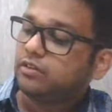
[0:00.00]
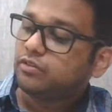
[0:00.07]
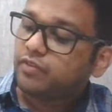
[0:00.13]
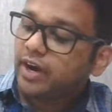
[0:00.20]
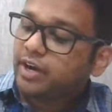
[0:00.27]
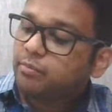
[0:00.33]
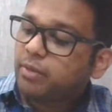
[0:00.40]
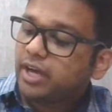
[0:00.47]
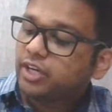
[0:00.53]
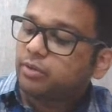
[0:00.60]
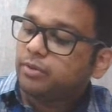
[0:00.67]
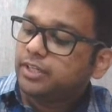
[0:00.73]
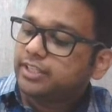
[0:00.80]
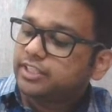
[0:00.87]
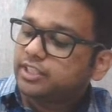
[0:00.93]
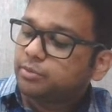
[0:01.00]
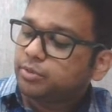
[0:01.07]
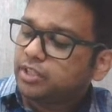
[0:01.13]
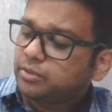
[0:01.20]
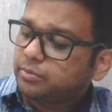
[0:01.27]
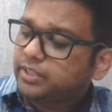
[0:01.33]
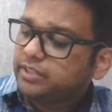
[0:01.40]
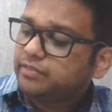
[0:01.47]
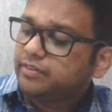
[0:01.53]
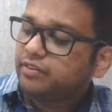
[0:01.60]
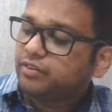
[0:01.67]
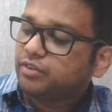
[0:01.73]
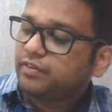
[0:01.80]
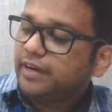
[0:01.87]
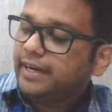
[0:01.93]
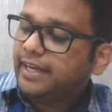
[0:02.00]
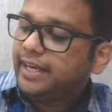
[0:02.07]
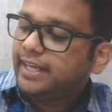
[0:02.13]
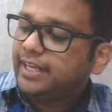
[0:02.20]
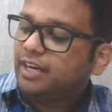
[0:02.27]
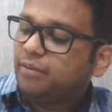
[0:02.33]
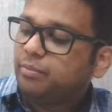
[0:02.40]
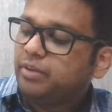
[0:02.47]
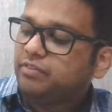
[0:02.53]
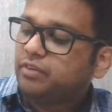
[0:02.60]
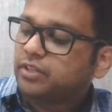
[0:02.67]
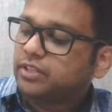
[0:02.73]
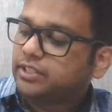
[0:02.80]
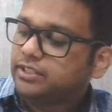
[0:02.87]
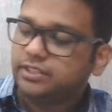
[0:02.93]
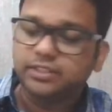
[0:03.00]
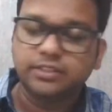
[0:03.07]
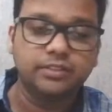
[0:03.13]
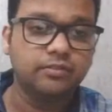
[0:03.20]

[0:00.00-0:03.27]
Find binomial distribution means we have to find N and P for this.